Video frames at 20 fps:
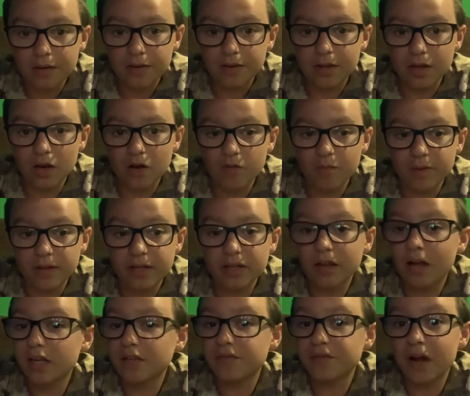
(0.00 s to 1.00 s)
There have been a
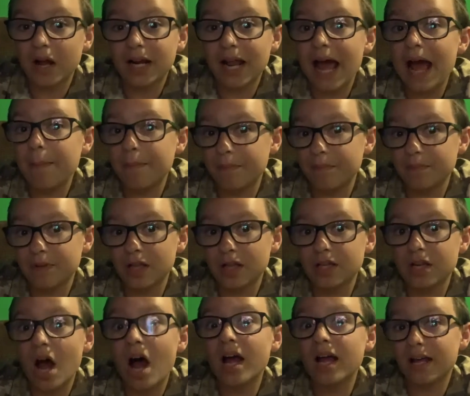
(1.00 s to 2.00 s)
lot of not happy,
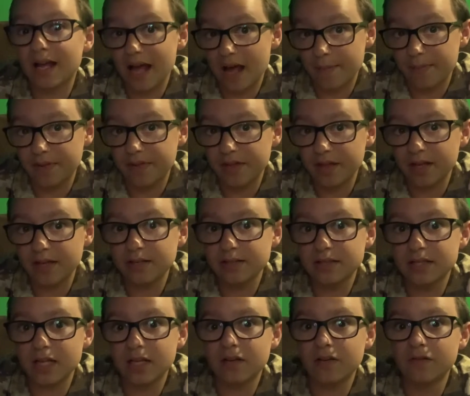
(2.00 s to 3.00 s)
not happy things
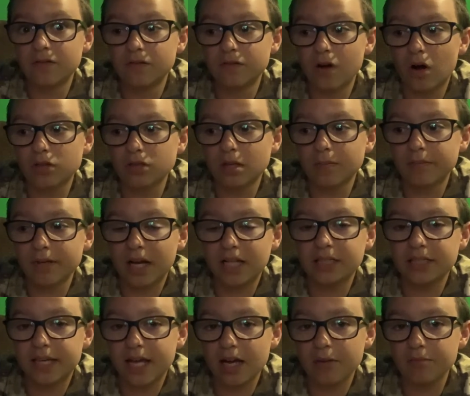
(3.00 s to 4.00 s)
that have gone on behind
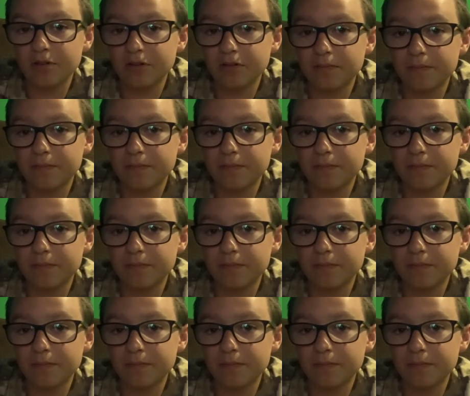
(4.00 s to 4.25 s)
the camera.